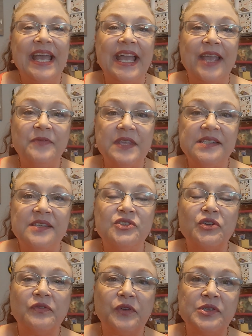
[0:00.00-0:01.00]
If this is
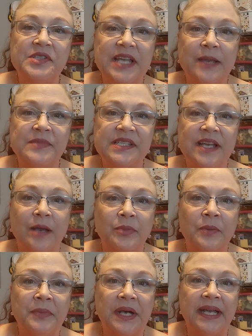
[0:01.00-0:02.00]
your first time
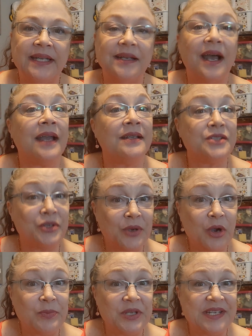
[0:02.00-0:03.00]
stopping by, I do
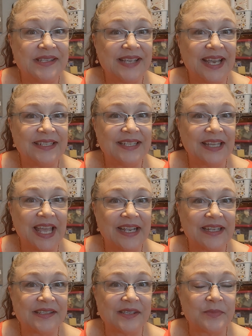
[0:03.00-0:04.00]
hope you decide to like
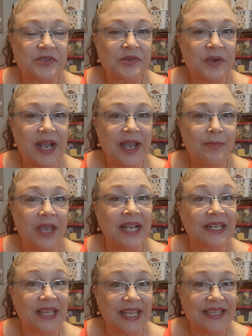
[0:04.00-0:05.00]
and subscribe
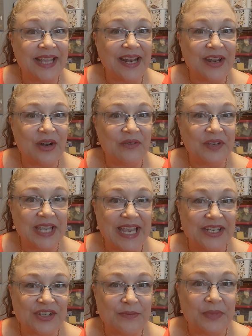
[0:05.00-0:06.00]
and click that
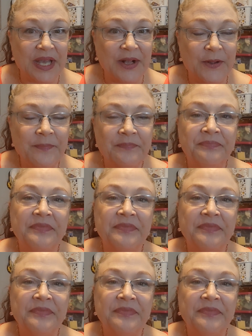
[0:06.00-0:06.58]
notification bell.